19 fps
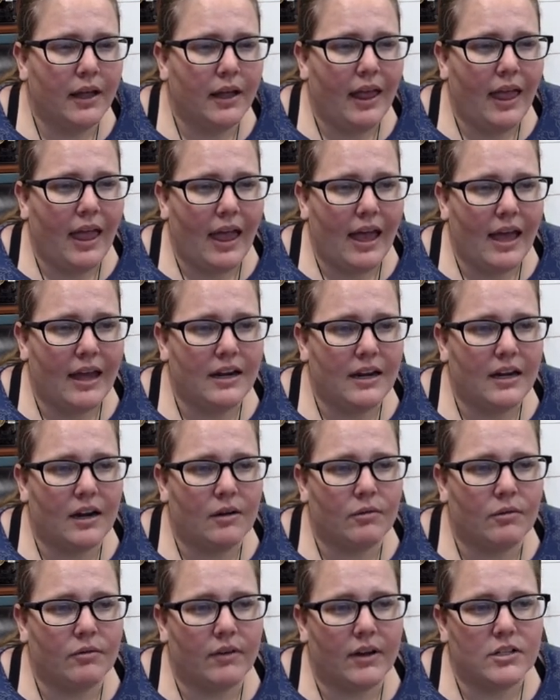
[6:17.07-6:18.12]
edit and
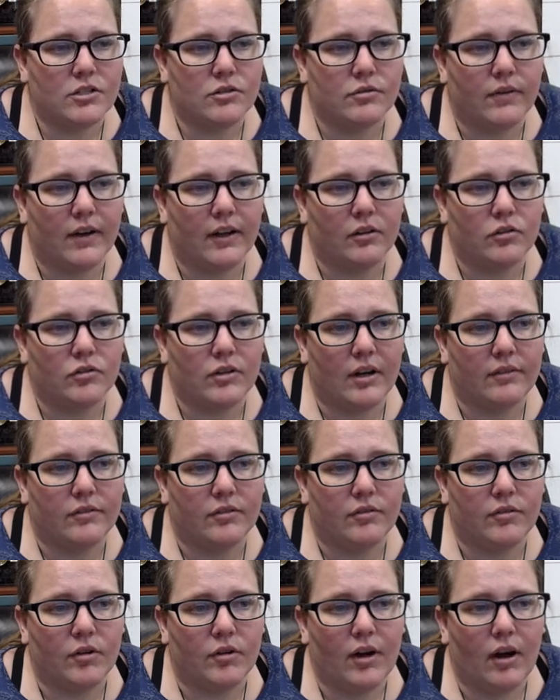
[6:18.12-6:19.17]
revise your final draft of
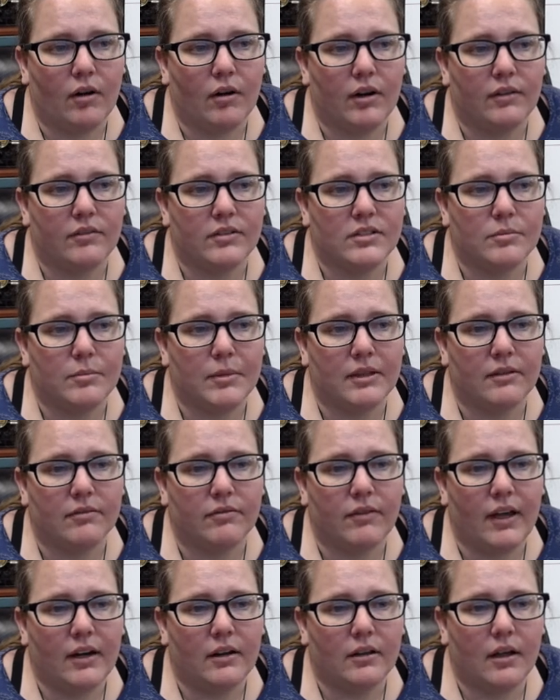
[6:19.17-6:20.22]
your narrative. Submit the
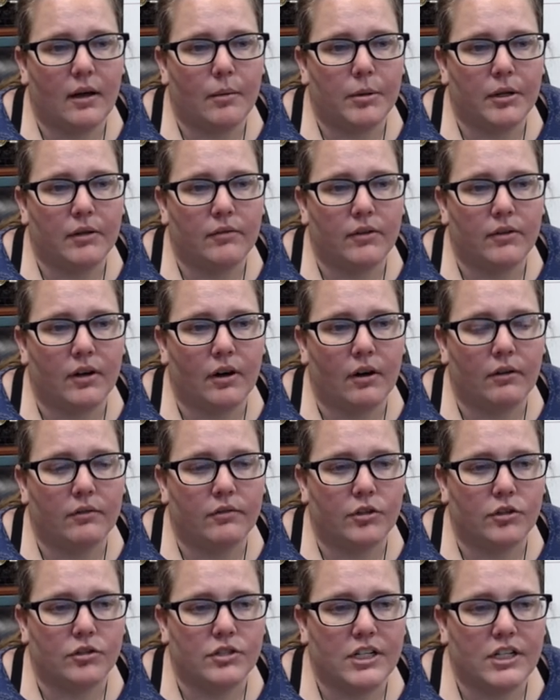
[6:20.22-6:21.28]
final copy of your narrative to
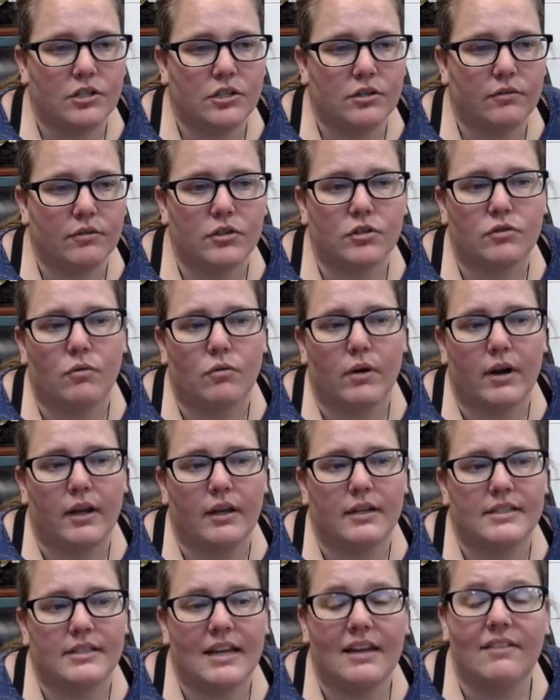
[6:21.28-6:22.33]
your teacher for scoring.
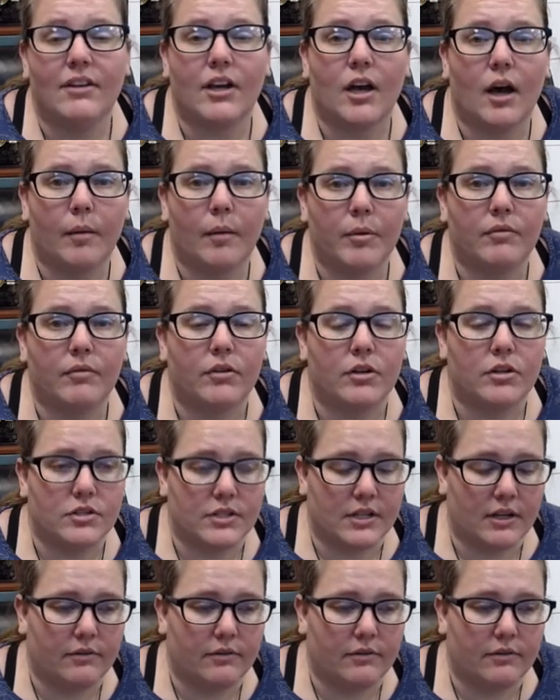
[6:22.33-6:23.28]
Save a copy for yourself.